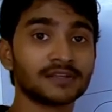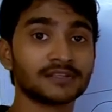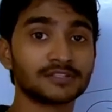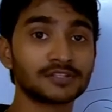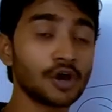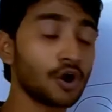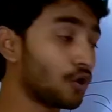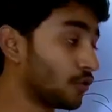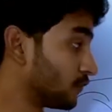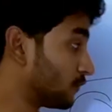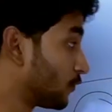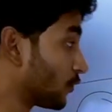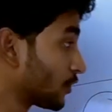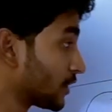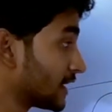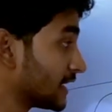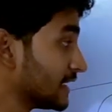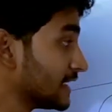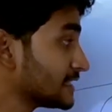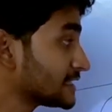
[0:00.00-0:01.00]
So
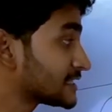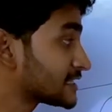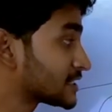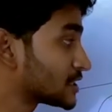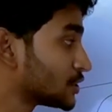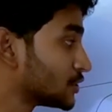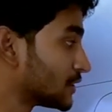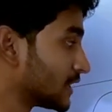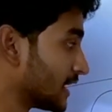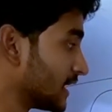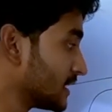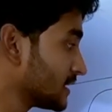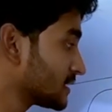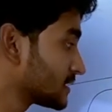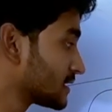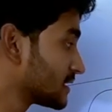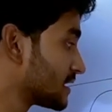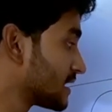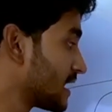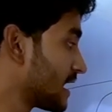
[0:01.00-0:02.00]
for each student,